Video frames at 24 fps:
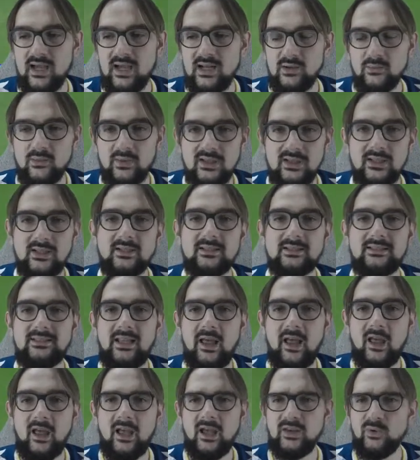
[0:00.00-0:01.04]
had a really good
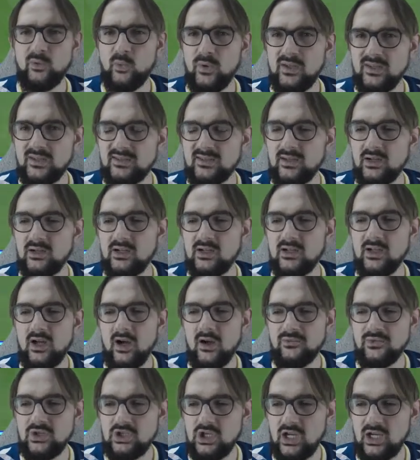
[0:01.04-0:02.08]
day, and we started
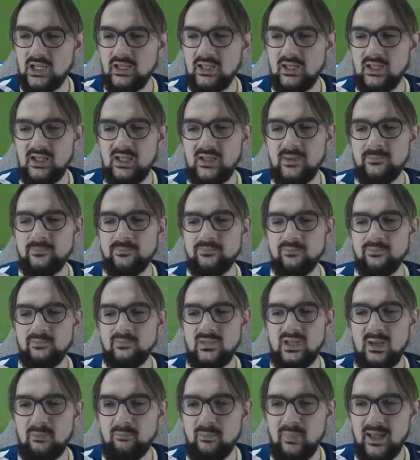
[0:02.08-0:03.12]
off shaky.
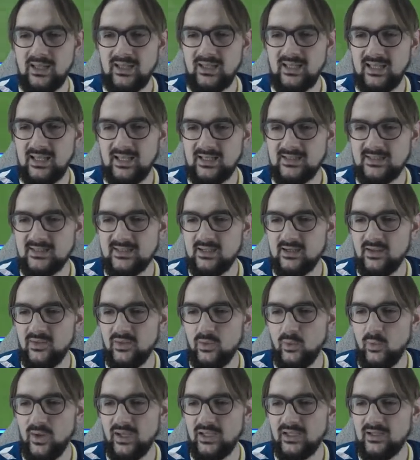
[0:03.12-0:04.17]
Dembele gets it on
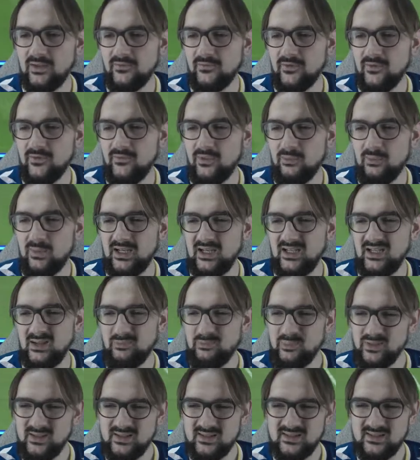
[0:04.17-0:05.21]
the wing in the 5th minute. He
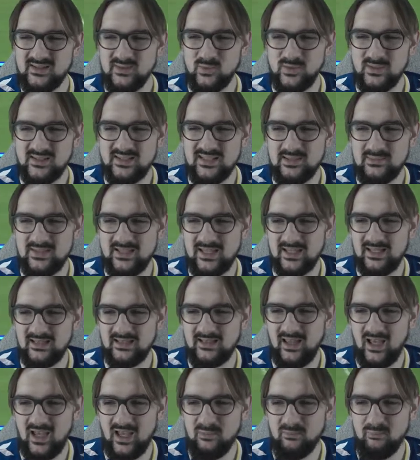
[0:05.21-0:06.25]
puts what seems like a
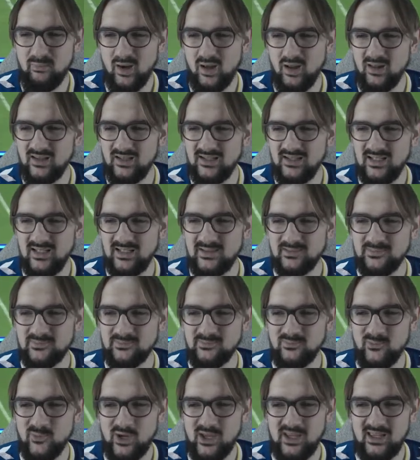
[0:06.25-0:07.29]
tame ball in, and
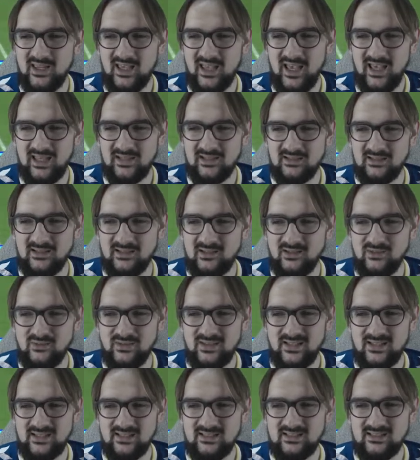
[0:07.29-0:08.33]
we can't deal
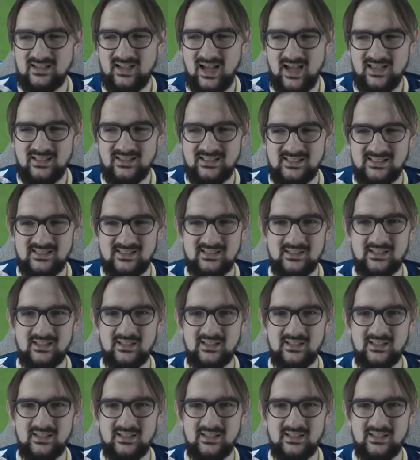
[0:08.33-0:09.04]
with it. Guys,